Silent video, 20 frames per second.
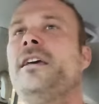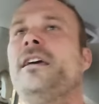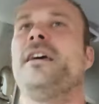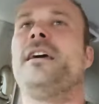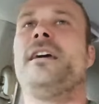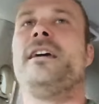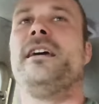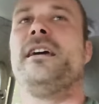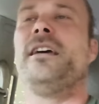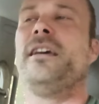
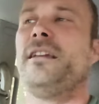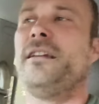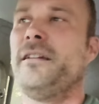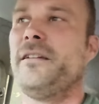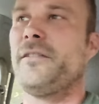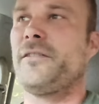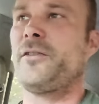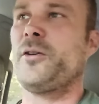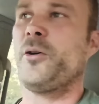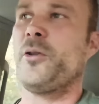And
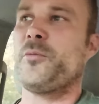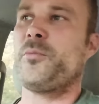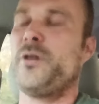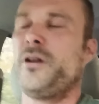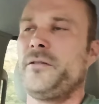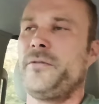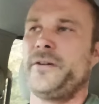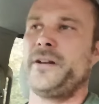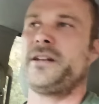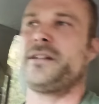so the
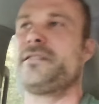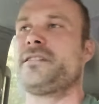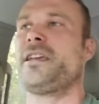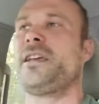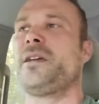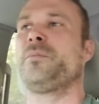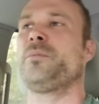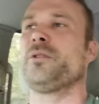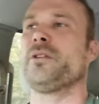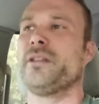perfect
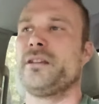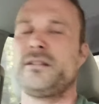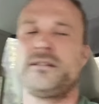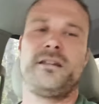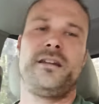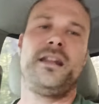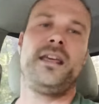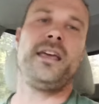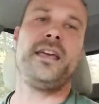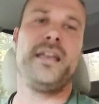example is
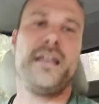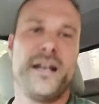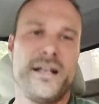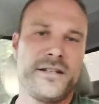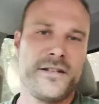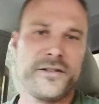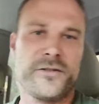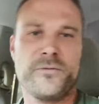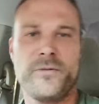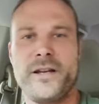today. I
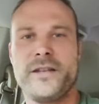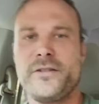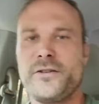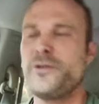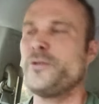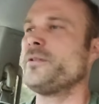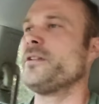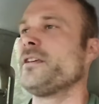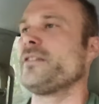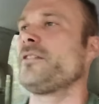just
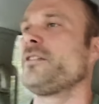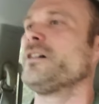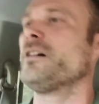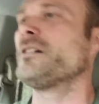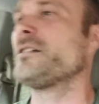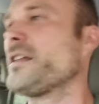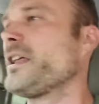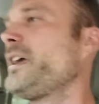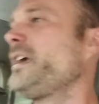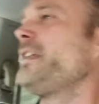rescued this young
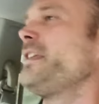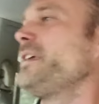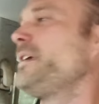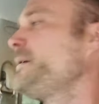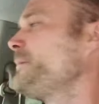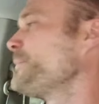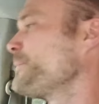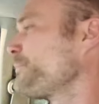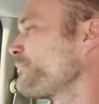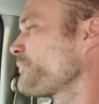
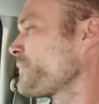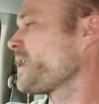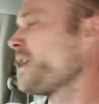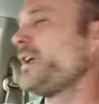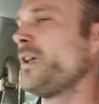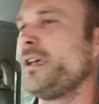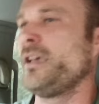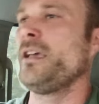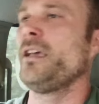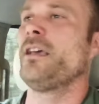lady.
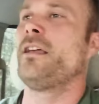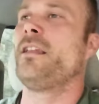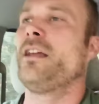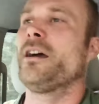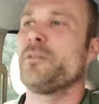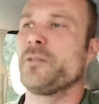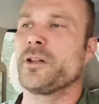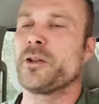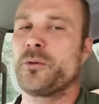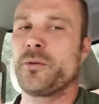Not
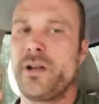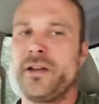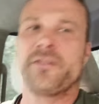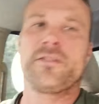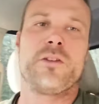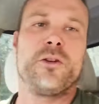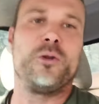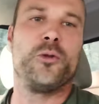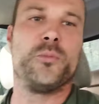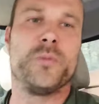really
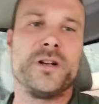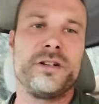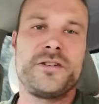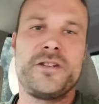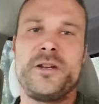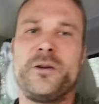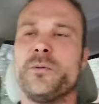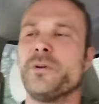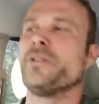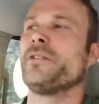rescued, but
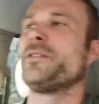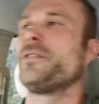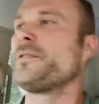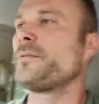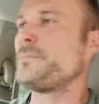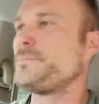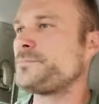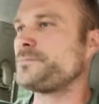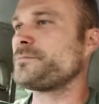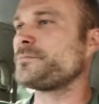she was
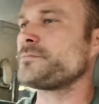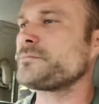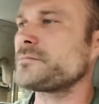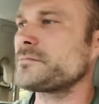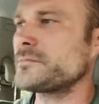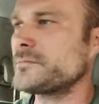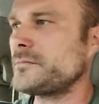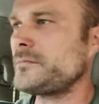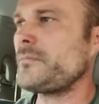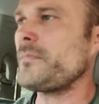
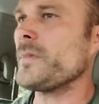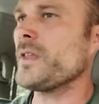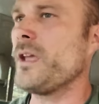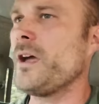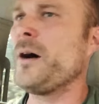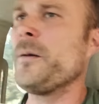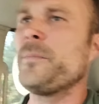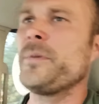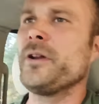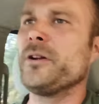
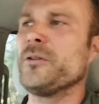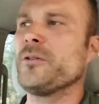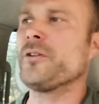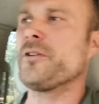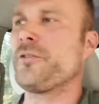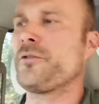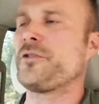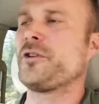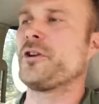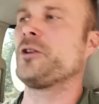up here on
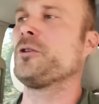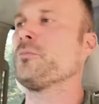her dirt